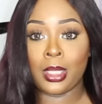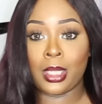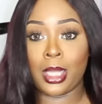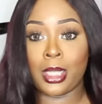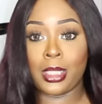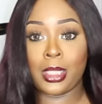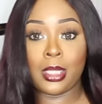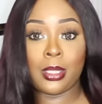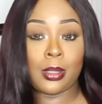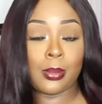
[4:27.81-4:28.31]

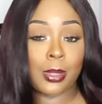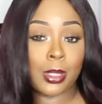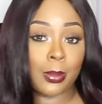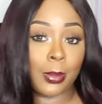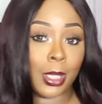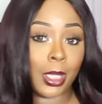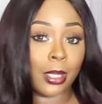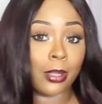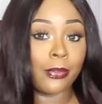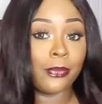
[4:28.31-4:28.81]
They sent them to
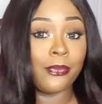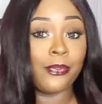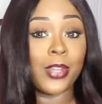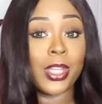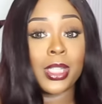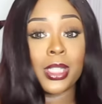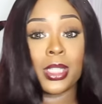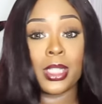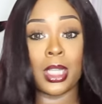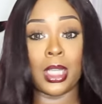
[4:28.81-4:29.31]
me in a
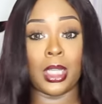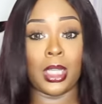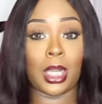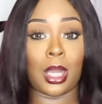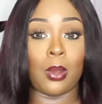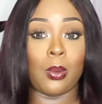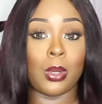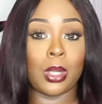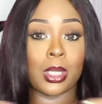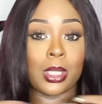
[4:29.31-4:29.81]
15,
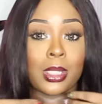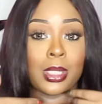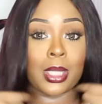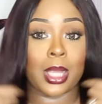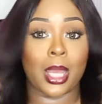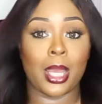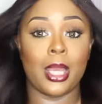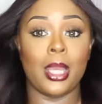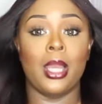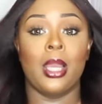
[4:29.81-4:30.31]
I want to
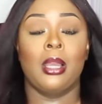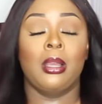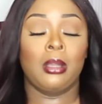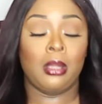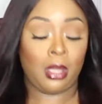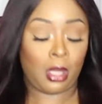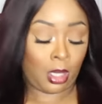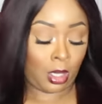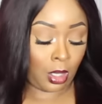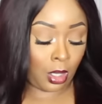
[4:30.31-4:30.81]
say.
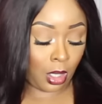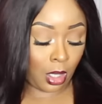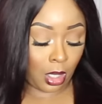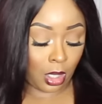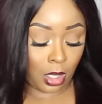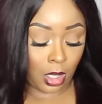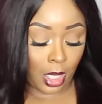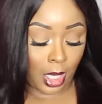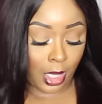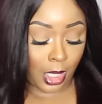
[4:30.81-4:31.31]

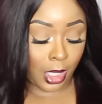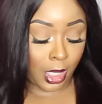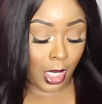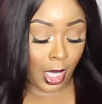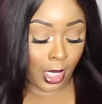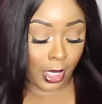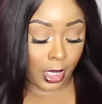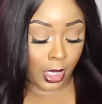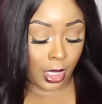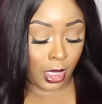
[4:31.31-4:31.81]
Girl, I could
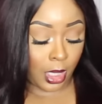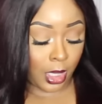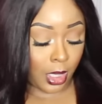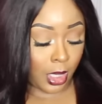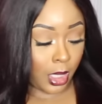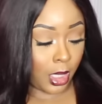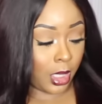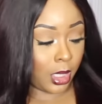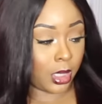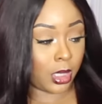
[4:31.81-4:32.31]
not get in
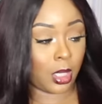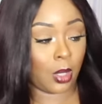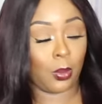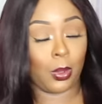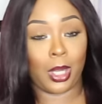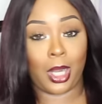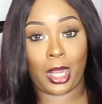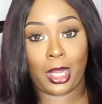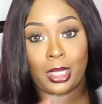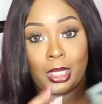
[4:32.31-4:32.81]
these. So
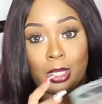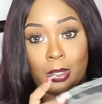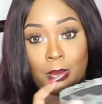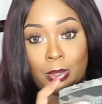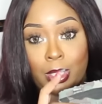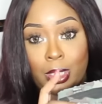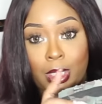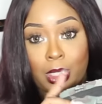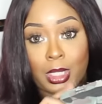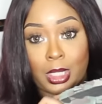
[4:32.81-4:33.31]
what I did
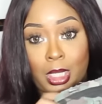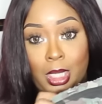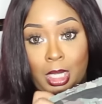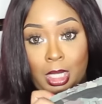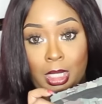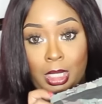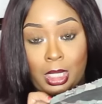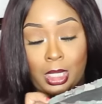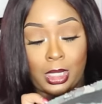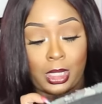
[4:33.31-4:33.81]
was just
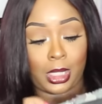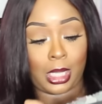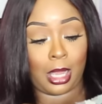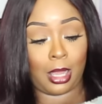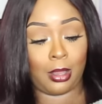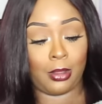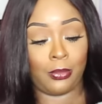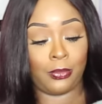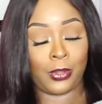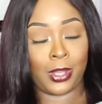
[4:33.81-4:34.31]
cut this
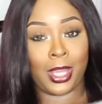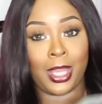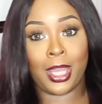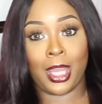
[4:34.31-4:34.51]
off